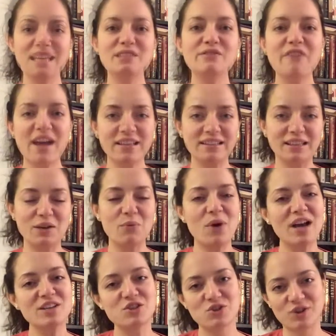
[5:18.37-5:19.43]
And finally,
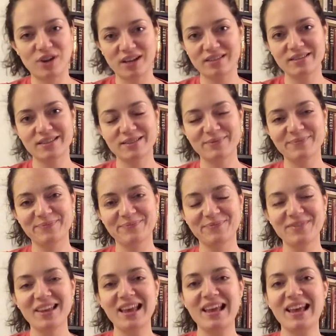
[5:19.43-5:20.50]
why strengths?
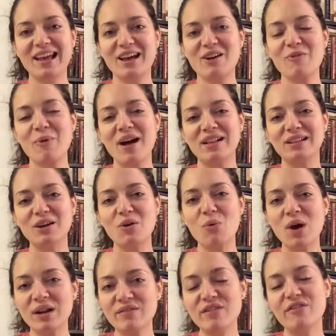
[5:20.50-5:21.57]
Well,
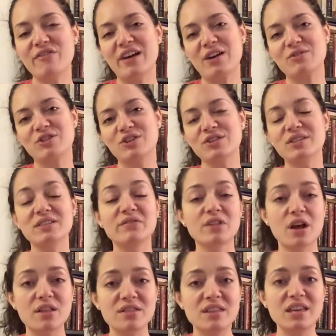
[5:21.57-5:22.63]
one of the founders, if
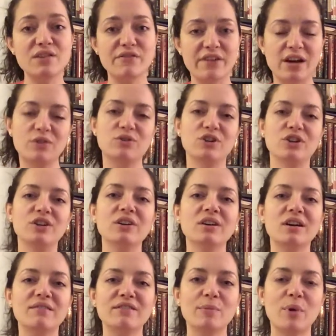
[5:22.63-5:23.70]
not the founder,
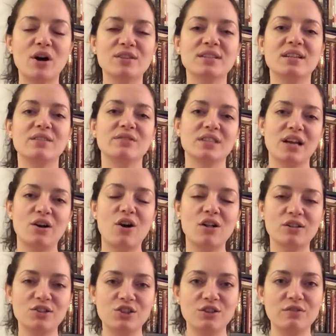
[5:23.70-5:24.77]
of the positive
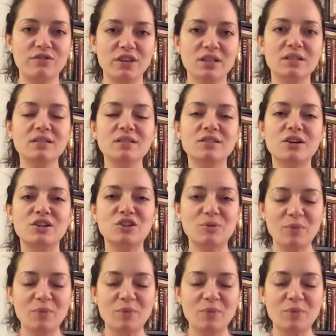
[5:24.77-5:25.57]
psychology field, Dr.